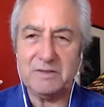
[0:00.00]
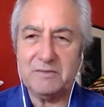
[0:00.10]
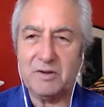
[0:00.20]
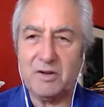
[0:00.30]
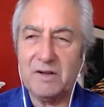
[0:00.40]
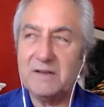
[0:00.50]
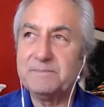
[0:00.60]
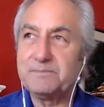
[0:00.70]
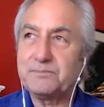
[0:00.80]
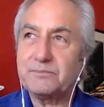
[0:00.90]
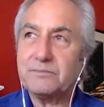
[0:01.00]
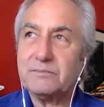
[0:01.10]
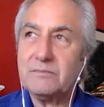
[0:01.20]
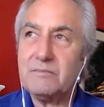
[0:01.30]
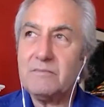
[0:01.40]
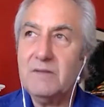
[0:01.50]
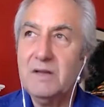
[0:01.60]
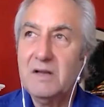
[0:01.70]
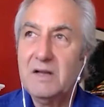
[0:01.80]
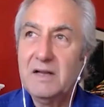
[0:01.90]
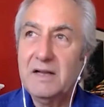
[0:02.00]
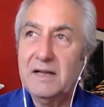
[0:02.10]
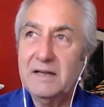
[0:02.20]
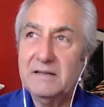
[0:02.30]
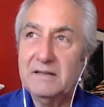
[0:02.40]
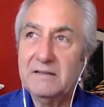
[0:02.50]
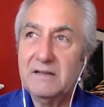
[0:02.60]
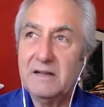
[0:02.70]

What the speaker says: of law and